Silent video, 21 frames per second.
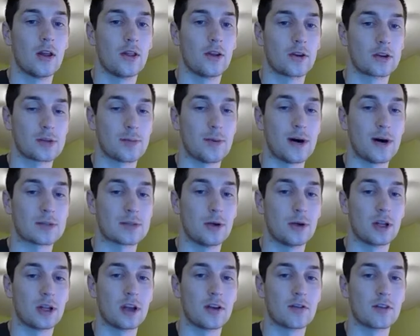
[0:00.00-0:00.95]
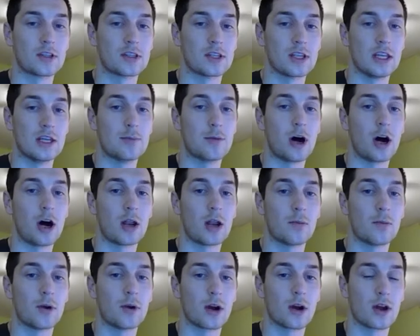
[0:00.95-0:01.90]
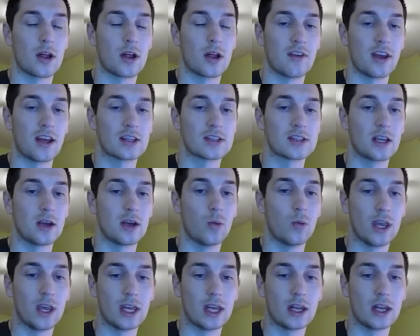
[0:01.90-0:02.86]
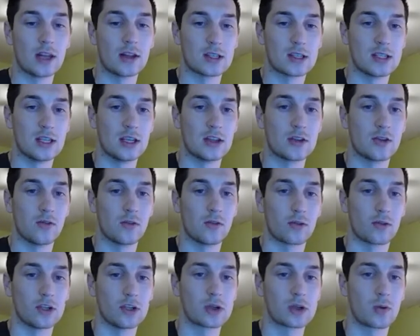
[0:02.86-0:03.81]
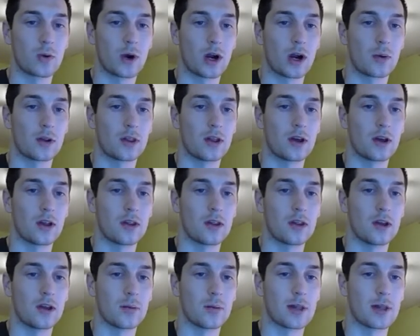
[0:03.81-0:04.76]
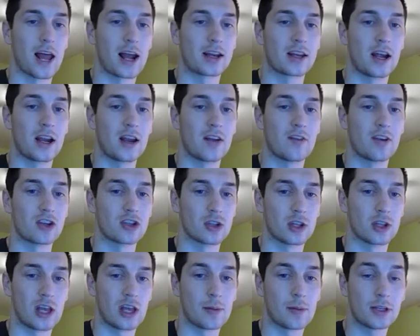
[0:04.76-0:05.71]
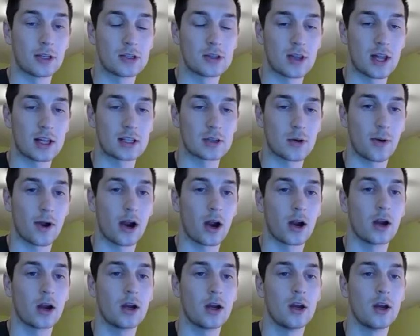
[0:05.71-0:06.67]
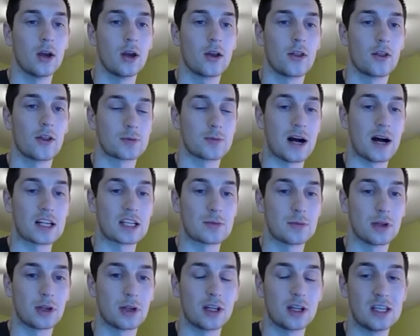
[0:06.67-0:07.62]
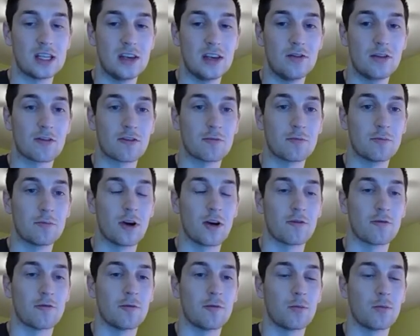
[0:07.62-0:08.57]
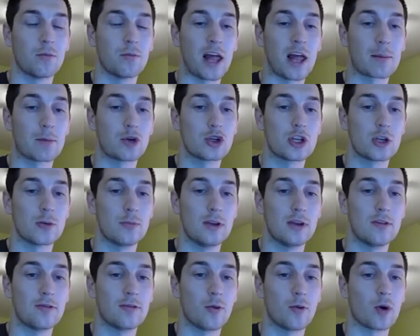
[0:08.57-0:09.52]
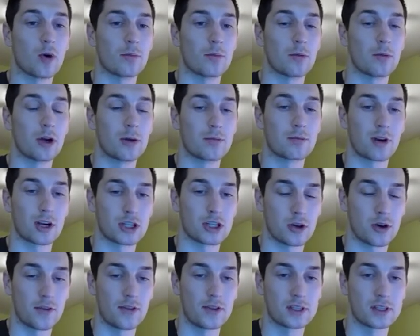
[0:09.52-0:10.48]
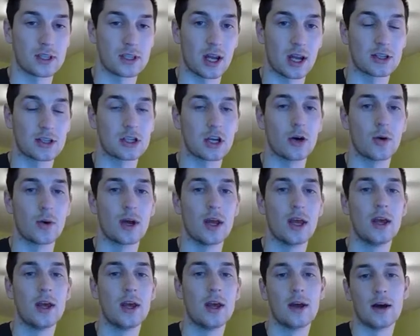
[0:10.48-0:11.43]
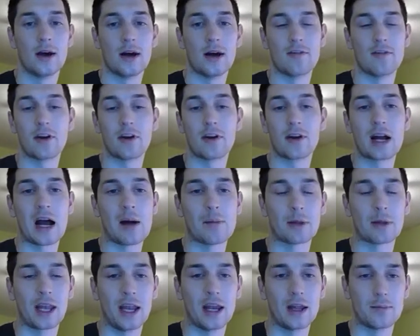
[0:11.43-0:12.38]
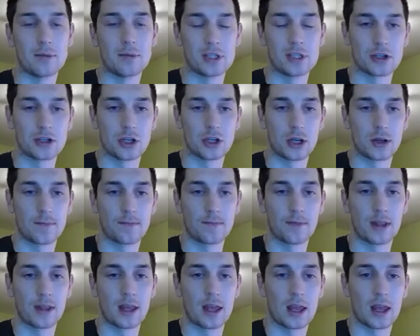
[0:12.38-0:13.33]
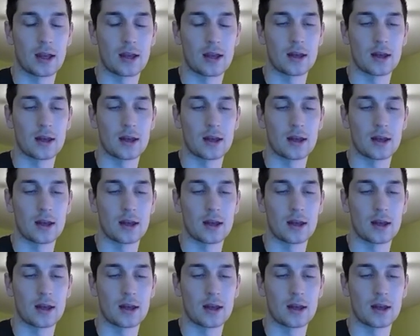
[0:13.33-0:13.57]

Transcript: the possibility of this e-pawn advancing, weakening this d3 square with the black knight eventually coming to that square. There's possibilities even of black pushing b4 and putting pressure on this knight. So a very complicated position, and